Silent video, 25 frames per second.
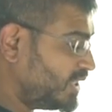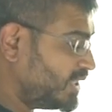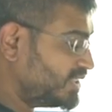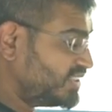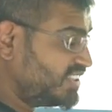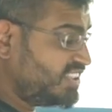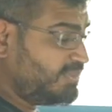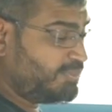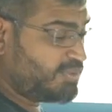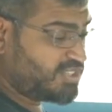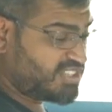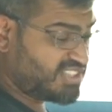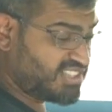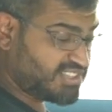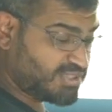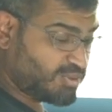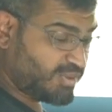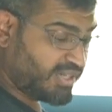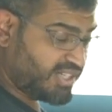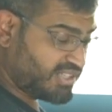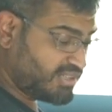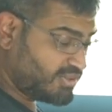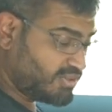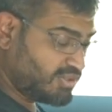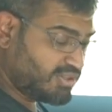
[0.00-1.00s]
Seat position is
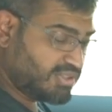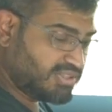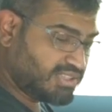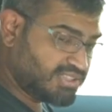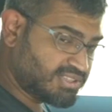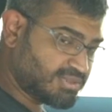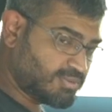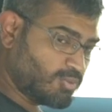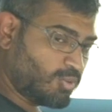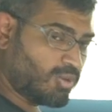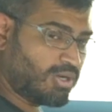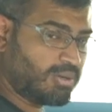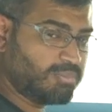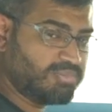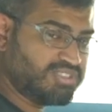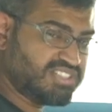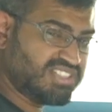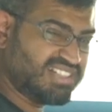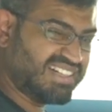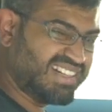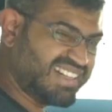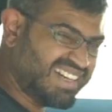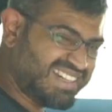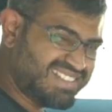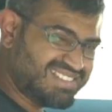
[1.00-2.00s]
quite good. The squab is
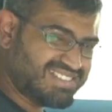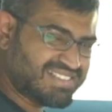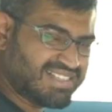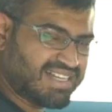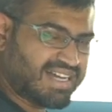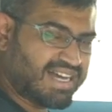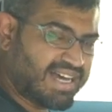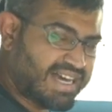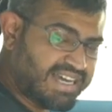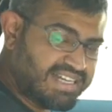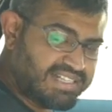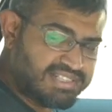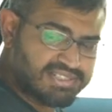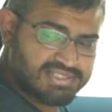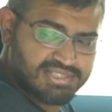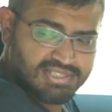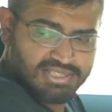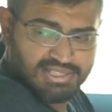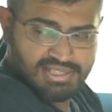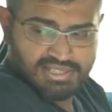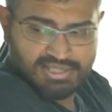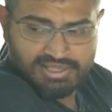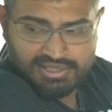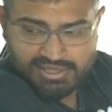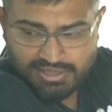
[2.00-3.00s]
a nice height.
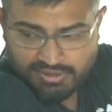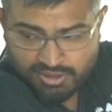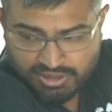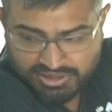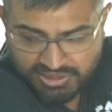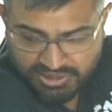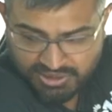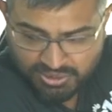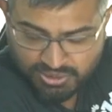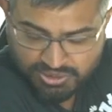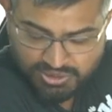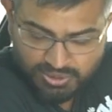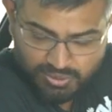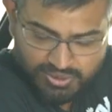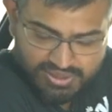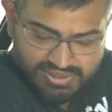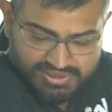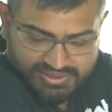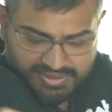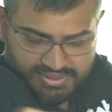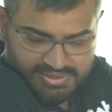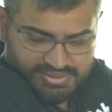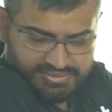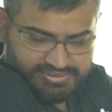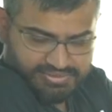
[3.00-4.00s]
We've got the usual
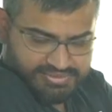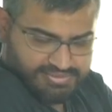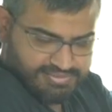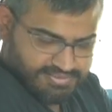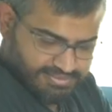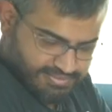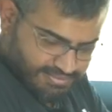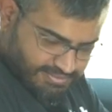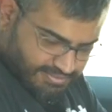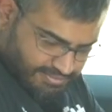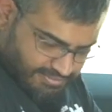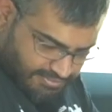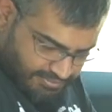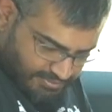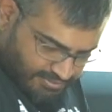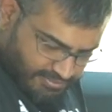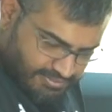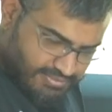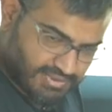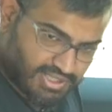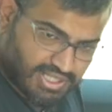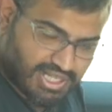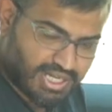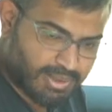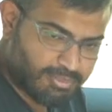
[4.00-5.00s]
sort of
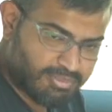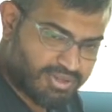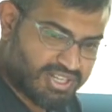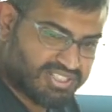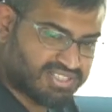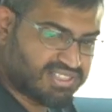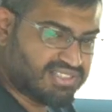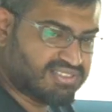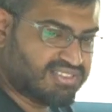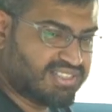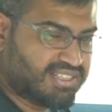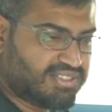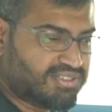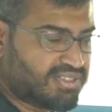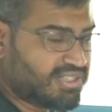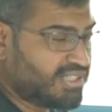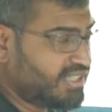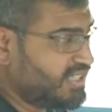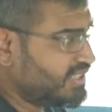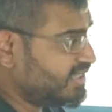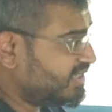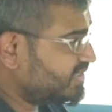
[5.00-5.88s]
armrest, etc.